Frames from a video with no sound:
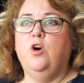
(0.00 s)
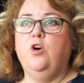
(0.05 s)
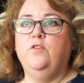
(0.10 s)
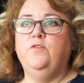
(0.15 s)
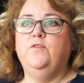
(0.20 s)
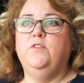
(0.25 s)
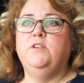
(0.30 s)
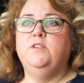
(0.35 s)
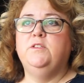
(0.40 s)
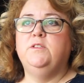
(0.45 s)

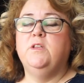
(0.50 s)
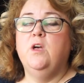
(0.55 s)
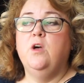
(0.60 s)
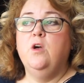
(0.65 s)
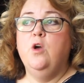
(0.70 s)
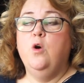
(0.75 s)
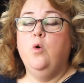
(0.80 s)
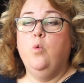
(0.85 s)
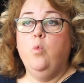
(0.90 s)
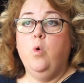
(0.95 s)
offers
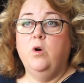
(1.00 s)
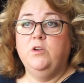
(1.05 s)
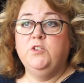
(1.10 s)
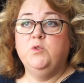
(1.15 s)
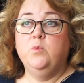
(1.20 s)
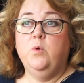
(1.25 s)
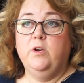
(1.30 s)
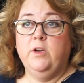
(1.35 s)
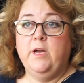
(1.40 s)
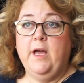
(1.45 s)

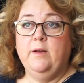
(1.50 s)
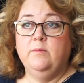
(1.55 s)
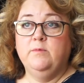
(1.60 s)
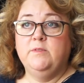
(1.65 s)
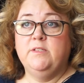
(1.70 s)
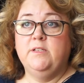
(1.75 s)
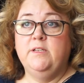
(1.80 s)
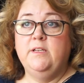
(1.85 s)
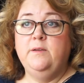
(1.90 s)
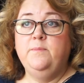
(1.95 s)
one-to-one
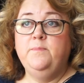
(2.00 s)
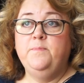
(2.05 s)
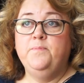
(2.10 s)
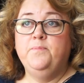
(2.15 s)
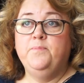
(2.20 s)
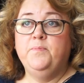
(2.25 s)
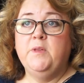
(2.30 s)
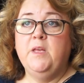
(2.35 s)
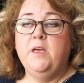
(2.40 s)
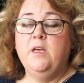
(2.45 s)
counselling,
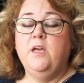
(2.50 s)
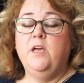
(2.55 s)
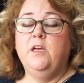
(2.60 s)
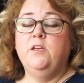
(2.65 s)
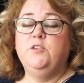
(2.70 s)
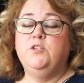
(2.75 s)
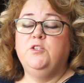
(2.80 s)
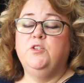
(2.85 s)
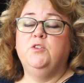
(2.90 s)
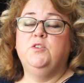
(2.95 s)

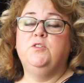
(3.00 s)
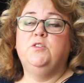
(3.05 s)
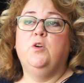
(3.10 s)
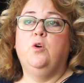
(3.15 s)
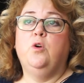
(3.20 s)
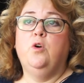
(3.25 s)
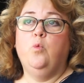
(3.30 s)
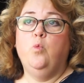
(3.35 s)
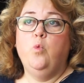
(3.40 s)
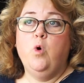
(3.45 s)
it does
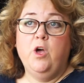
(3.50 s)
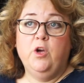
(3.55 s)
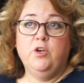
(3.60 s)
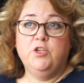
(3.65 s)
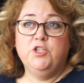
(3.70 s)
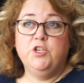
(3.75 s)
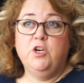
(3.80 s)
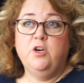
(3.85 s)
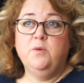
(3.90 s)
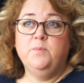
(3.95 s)

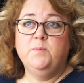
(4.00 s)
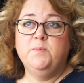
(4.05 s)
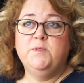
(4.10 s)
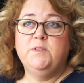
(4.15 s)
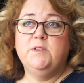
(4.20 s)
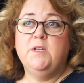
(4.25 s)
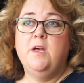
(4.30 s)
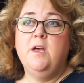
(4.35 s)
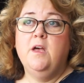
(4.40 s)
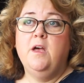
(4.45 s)

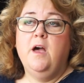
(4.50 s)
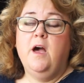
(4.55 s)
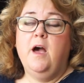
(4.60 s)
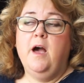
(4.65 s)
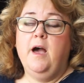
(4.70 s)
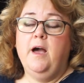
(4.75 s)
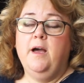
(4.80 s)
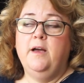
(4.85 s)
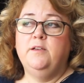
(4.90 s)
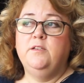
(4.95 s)
workshops,
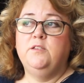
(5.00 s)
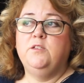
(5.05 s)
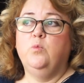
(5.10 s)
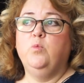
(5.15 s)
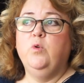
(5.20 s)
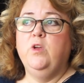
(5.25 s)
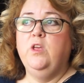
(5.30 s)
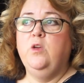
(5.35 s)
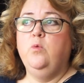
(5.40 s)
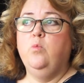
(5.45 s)
and
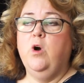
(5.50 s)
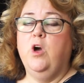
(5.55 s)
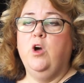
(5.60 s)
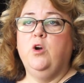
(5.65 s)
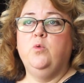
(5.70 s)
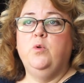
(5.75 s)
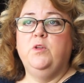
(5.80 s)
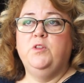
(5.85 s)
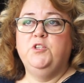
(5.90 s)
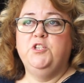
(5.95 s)
we
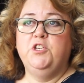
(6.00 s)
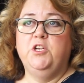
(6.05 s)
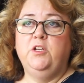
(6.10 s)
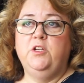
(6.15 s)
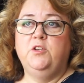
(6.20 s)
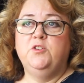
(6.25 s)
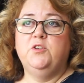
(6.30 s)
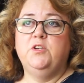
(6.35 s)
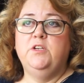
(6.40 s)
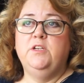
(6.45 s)
work with
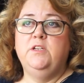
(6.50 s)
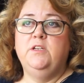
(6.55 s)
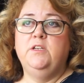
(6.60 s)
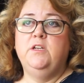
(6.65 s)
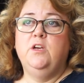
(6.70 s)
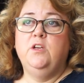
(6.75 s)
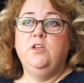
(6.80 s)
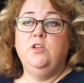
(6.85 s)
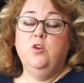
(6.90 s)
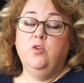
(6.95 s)
children,
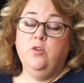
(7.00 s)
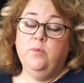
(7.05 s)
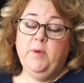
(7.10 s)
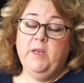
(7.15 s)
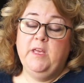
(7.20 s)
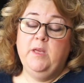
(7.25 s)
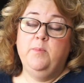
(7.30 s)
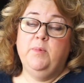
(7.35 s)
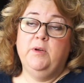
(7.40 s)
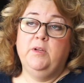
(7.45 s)
young
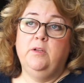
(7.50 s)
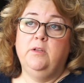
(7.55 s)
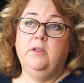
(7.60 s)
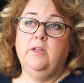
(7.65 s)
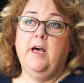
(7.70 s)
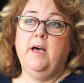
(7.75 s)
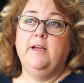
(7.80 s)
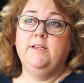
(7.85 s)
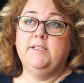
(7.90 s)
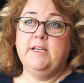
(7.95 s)
people
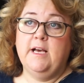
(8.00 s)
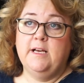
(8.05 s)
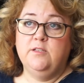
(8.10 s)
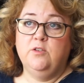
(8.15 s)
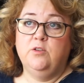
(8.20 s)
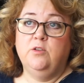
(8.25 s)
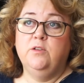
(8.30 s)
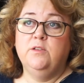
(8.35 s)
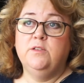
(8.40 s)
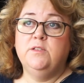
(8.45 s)
and
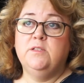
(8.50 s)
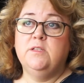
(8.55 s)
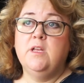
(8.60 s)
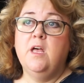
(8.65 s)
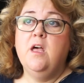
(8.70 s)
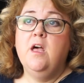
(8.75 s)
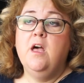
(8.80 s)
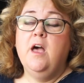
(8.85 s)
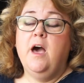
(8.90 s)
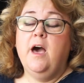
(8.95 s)
adults.
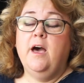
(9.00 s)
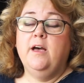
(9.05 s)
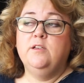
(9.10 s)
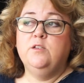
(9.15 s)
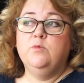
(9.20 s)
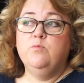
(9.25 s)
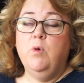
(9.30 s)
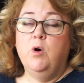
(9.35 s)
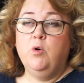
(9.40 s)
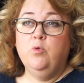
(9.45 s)

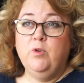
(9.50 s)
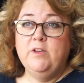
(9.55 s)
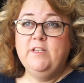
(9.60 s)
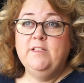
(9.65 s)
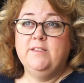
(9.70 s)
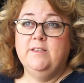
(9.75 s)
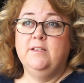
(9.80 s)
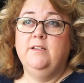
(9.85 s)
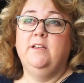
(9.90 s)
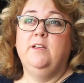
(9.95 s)
And more
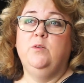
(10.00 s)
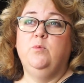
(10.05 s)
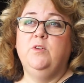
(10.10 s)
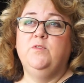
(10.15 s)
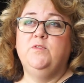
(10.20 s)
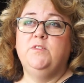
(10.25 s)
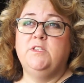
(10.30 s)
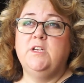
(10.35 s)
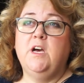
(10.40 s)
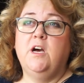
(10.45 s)
recently we've
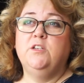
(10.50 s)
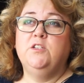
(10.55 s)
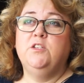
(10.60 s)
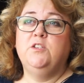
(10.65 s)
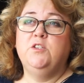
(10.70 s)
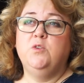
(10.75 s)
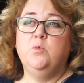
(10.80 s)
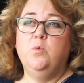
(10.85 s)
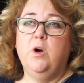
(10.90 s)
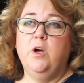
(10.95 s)
started
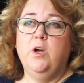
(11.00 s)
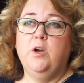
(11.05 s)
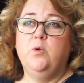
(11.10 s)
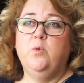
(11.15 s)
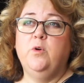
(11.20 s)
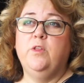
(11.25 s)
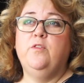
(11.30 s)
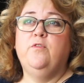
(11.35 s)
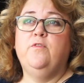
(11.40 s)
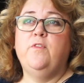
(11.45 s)
to work
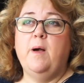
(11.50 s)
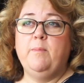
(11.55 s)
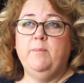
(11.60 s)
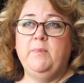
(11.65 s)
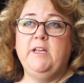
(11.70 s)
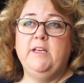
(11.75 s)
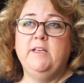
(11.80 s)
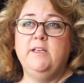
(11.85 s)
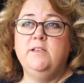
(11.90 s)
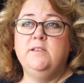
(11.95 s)
with
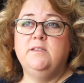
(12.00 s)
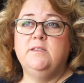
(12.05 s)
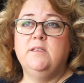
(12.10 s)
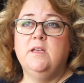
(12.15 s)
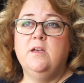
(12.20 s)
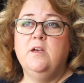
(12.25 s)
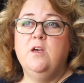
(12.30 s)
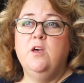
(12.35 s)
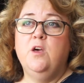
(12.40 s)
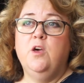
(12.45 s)
families
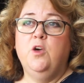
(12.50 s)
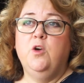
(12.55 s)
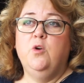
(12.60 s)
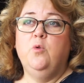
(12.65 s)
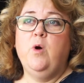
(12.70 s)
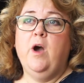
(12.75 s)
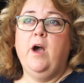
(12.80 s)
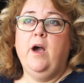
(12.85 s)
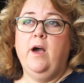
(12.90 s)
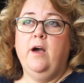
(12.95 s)
who
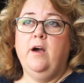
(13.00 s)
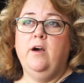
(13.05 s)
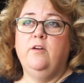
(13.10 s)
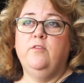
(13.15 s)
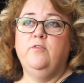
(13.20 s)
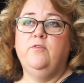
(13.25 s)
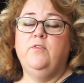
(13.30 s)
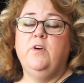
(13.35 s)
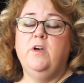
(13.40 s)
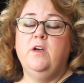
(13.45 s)

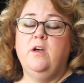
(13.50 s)
have